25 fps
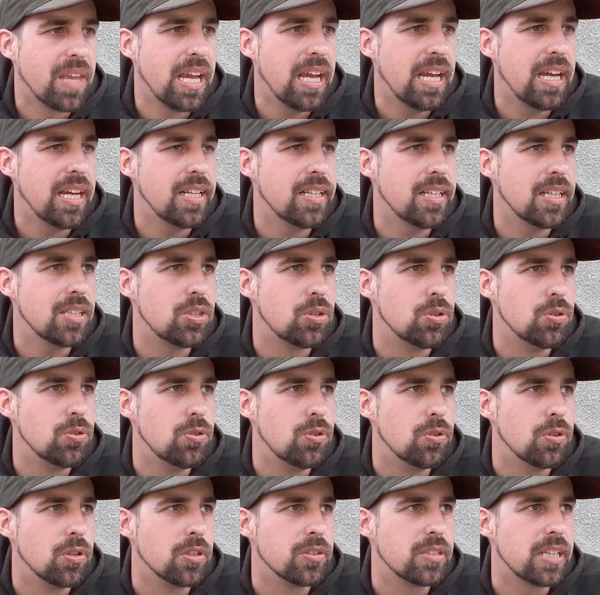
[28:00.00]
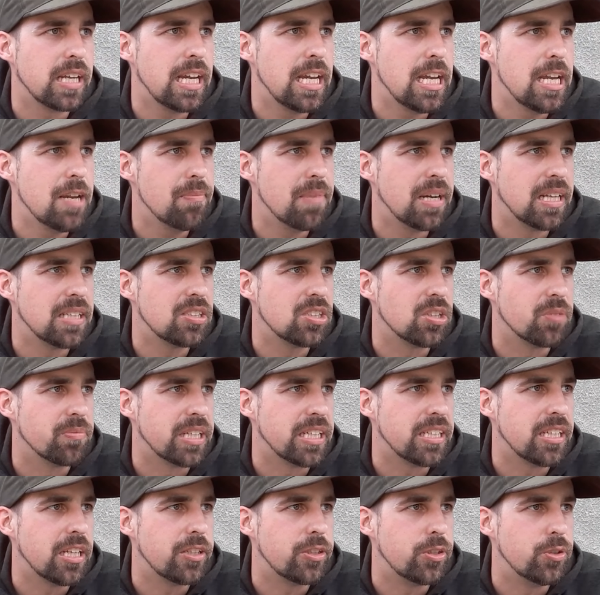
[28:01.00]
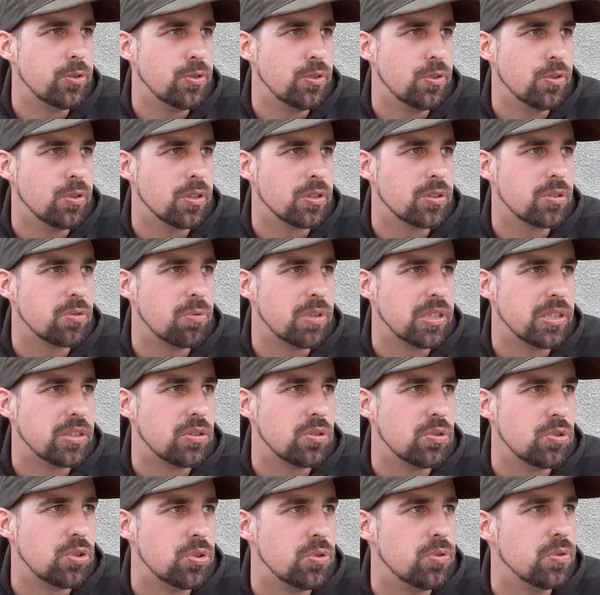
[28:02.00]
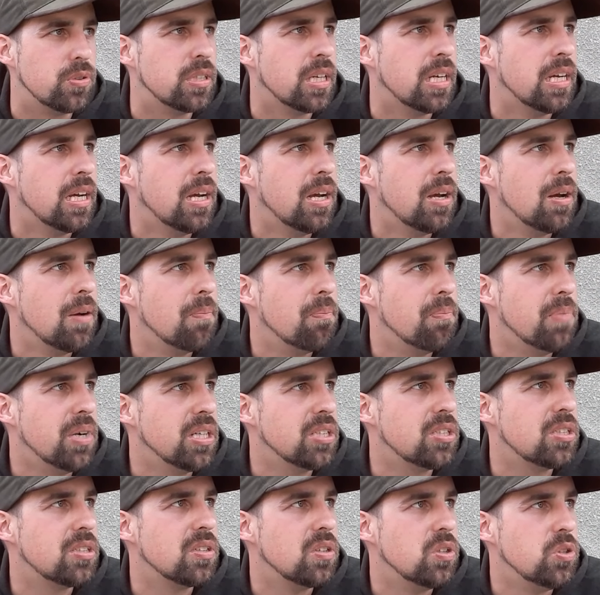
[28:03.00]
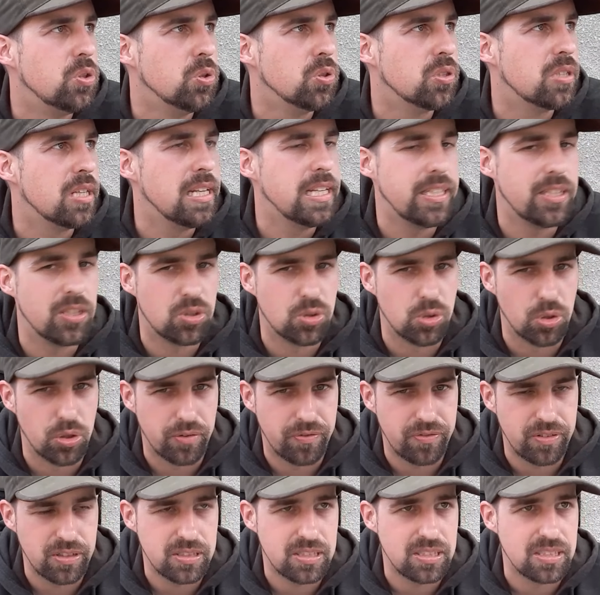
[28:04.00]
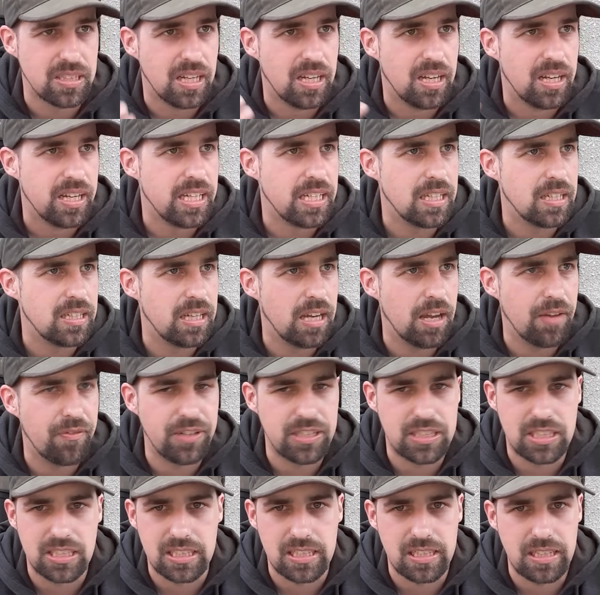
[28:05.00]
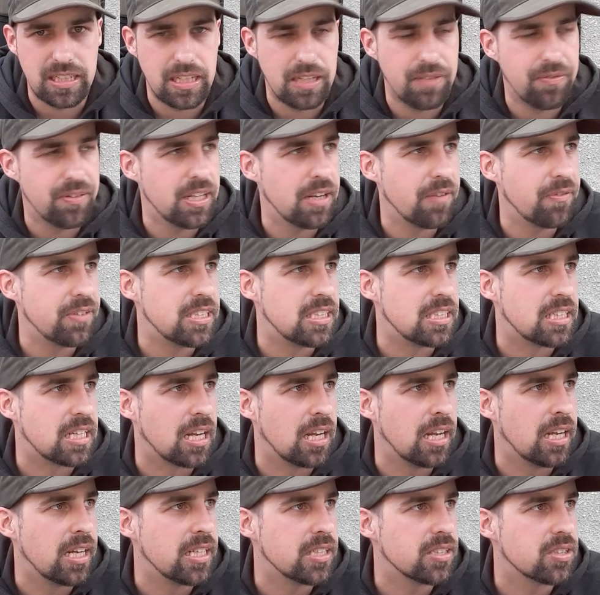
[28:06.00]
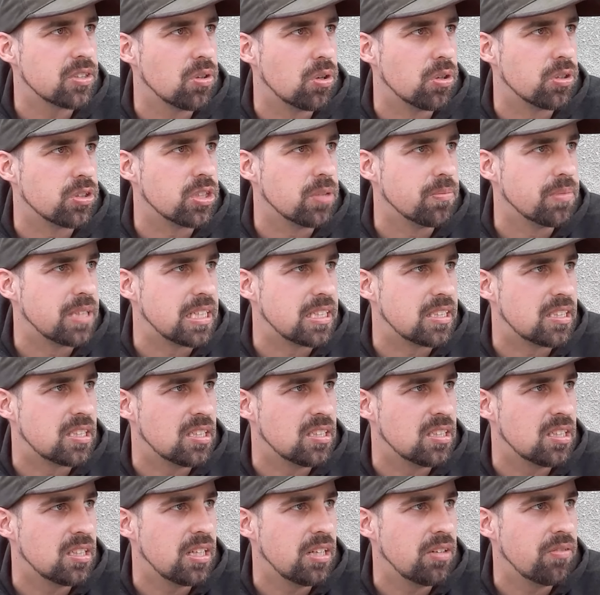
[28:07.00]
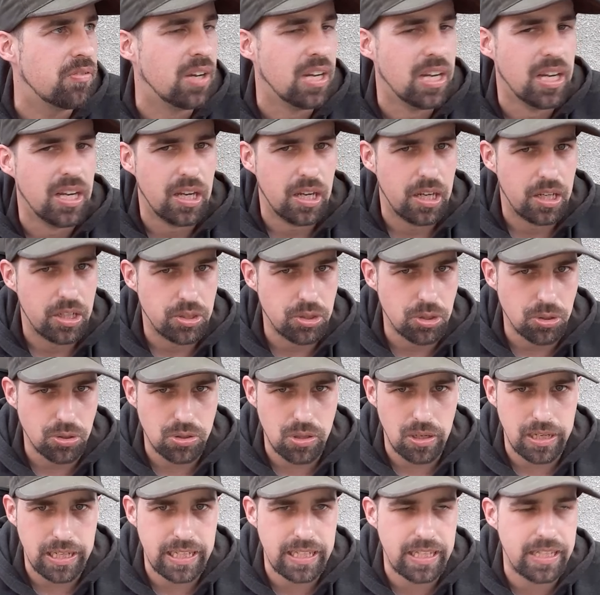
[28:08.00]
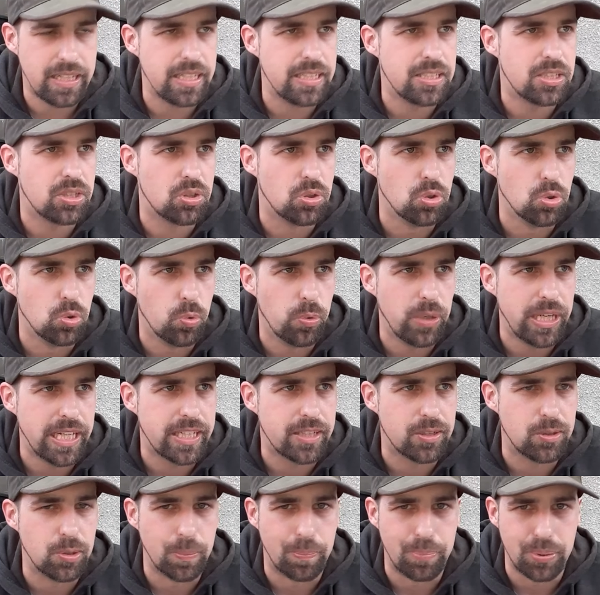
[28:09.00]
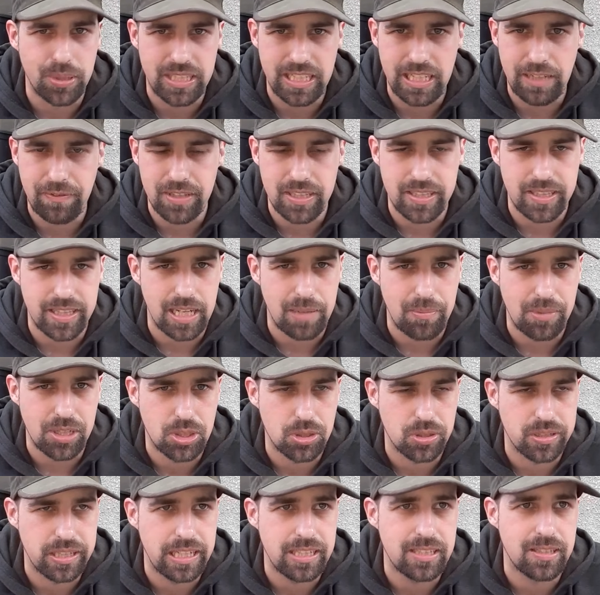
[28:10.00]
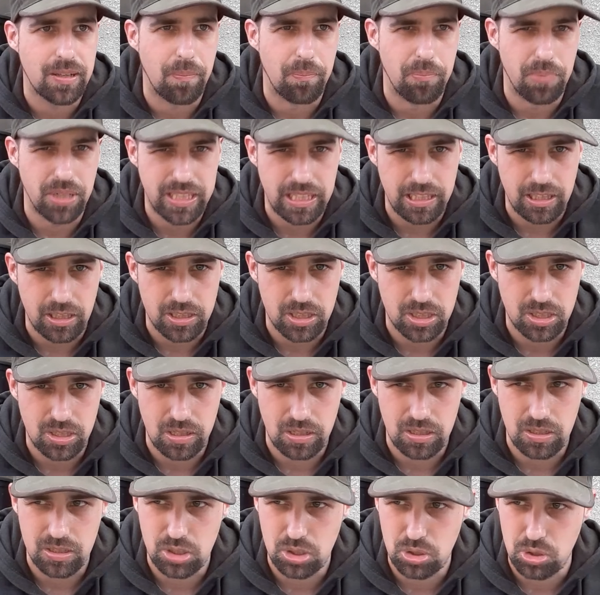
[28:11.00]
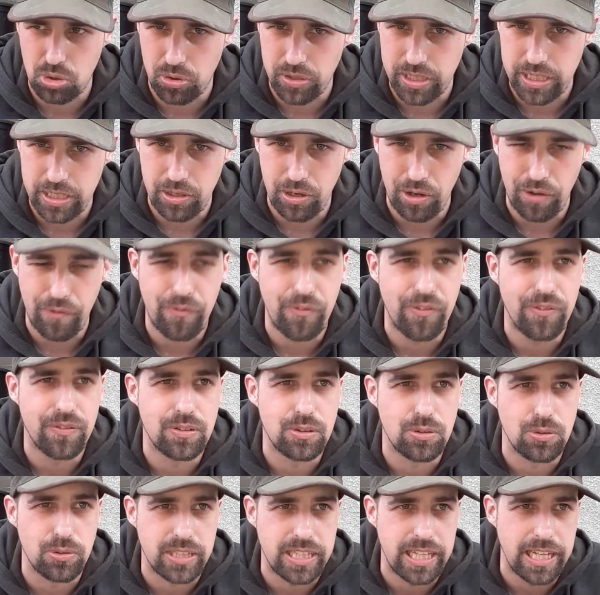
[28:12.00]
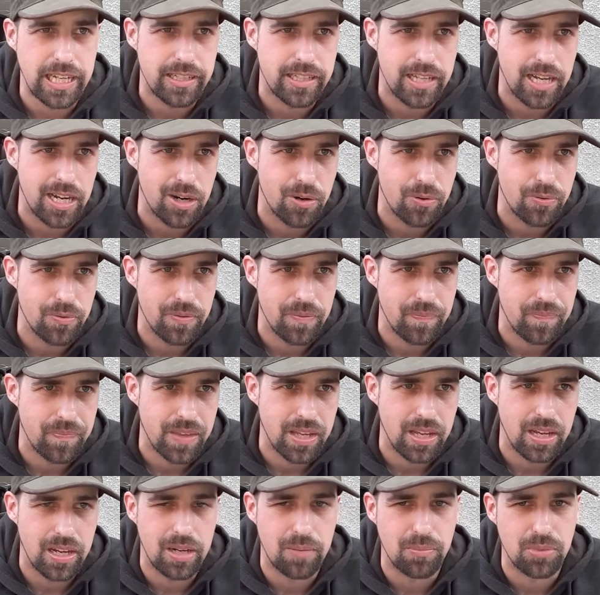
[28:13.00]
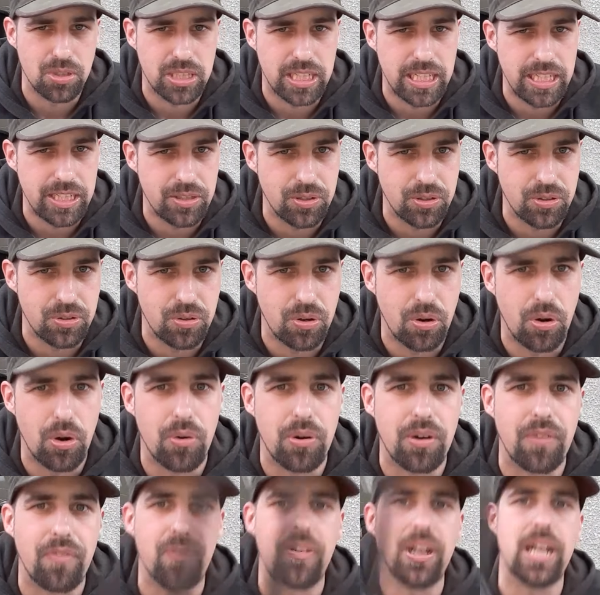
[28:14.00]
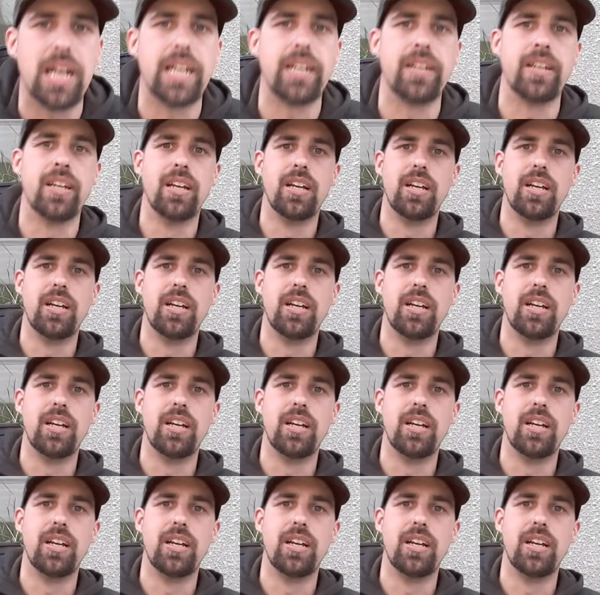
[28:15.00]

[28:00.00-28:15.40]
and that you do not aim at something that you do not want to shoot but usually the surface if it's even if it's glass or something sensitive usually it's too weak to put even damage on that but it's strong enough to take down a mosquito or a fly